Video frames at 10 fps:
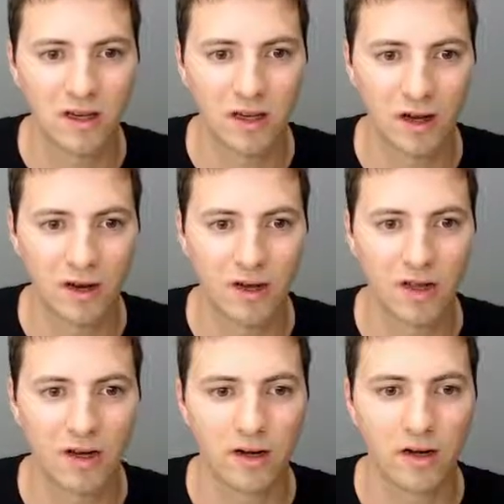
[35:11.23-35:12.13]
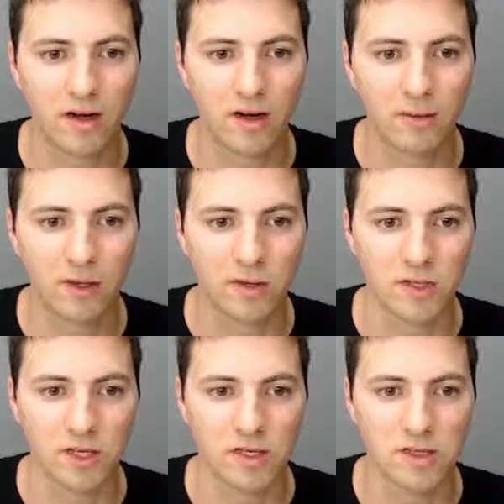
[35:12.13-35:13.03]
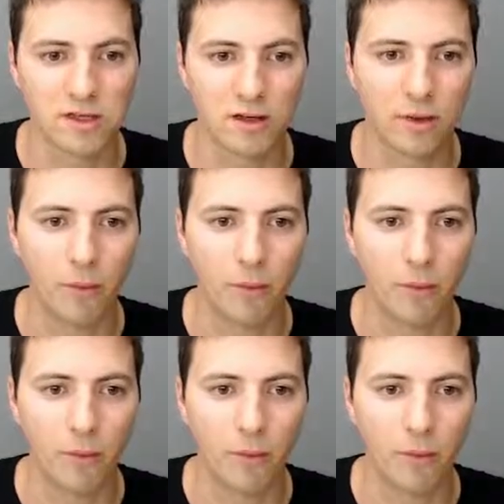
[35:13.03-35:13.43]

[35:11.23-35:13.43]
here and here, because it's a